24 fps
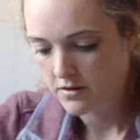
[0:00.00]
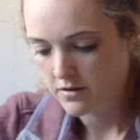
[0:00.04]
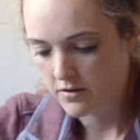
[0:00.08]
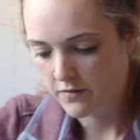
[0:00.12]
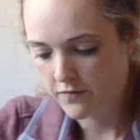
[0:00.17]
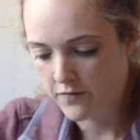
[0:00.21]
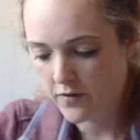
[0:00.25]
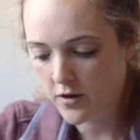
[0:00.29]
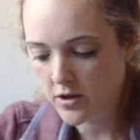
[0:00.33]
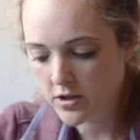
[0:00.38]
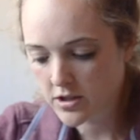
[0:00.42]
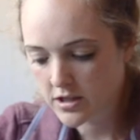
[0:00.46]
The
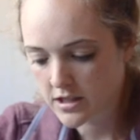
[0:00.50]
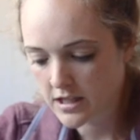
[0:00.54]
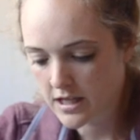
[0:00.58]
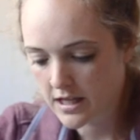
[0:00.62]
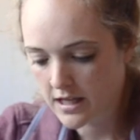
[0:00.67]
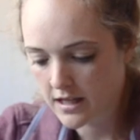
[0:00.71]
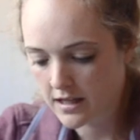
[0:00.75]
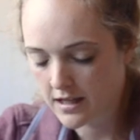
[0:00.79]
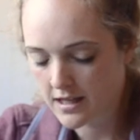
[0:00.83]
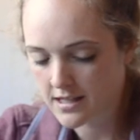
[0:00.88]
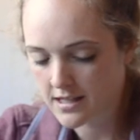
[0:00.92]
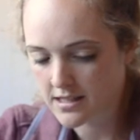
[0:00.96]
first
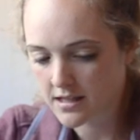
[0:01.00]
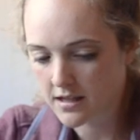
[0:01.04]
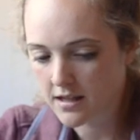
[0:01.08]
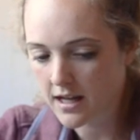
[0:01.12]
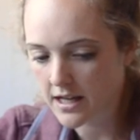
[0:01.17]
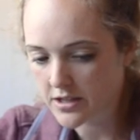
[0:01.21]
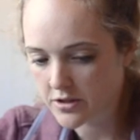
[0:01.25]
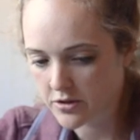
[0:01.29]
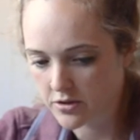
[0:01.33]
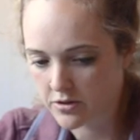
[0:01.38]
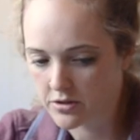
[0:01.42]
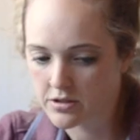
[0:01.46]
thing is
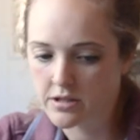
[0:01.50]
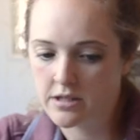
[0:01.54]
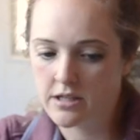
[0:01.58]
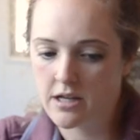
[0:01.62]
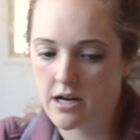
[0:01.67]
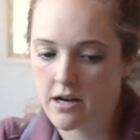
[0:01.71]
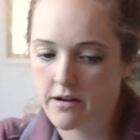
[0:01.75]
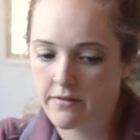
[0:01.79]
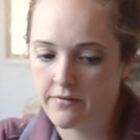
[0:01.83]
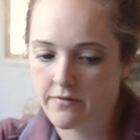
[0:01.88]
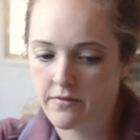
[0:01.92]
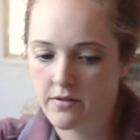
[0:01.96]
electrical
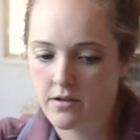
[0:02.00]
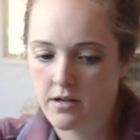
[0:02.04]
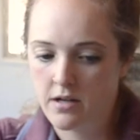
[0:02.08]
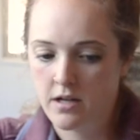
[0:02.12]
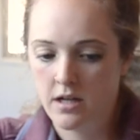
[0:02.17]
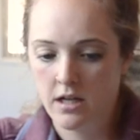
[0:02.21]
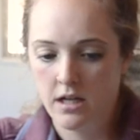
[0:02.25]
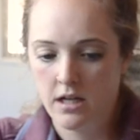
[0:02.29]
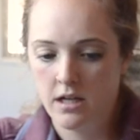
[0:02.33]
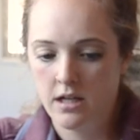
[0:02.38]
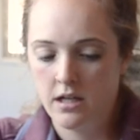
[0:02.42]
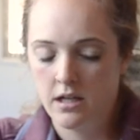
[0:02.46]
stuff.
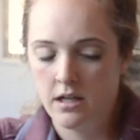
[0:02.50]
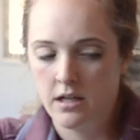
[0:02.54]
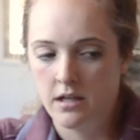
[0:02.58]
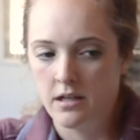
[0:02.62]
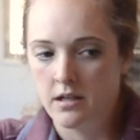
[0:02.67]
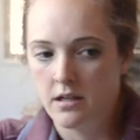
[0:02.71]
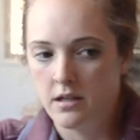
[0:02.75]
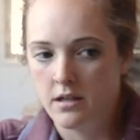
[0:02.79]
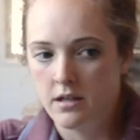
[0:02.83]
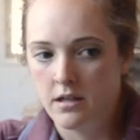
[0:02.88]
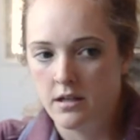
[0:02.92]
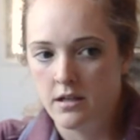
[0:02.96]

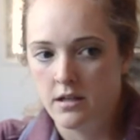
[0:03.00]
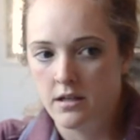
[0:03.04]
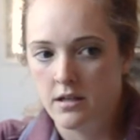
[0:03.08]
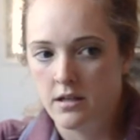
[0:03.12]
Okay.